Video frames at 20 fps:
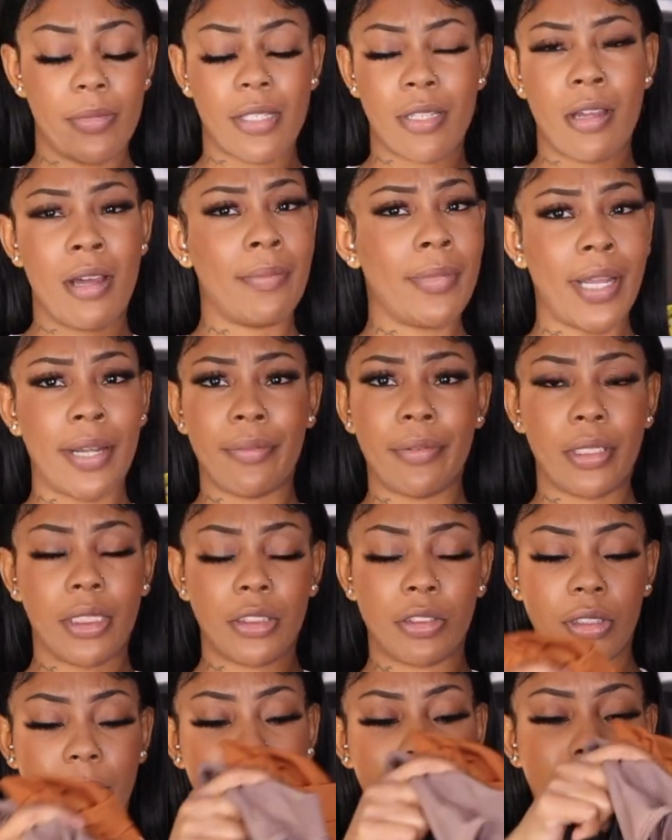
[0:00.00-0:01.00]
So I'm not really
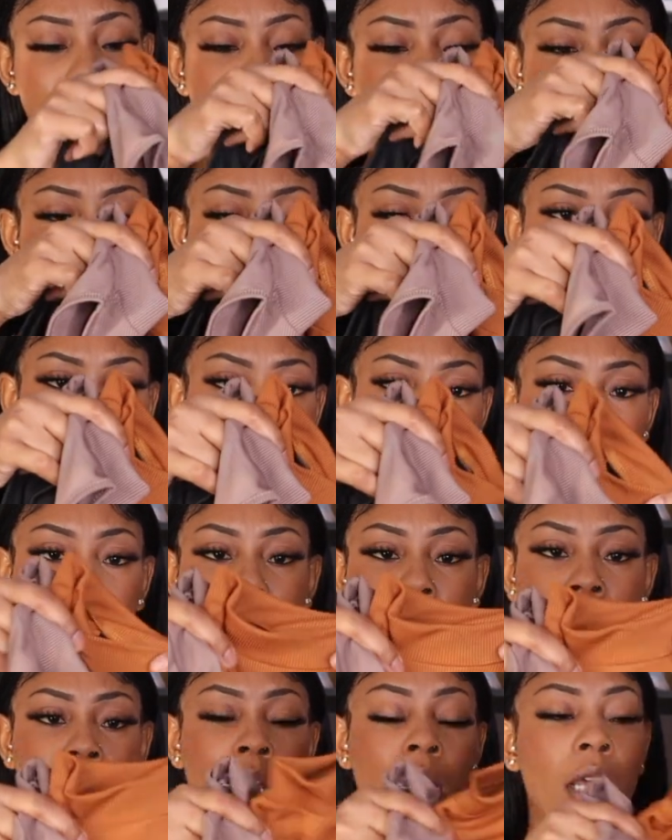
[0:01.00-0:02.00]
tripping about that,
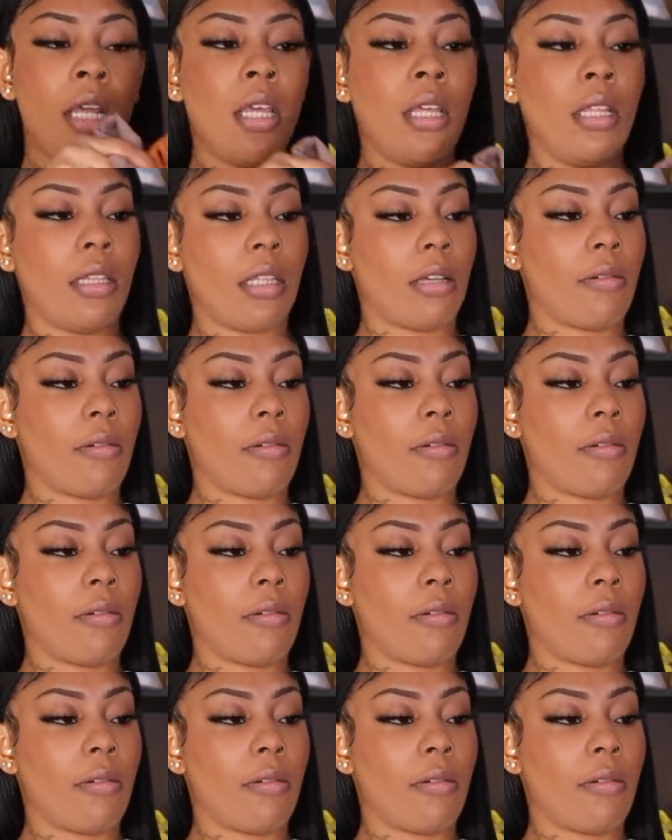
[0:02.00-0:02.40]
but the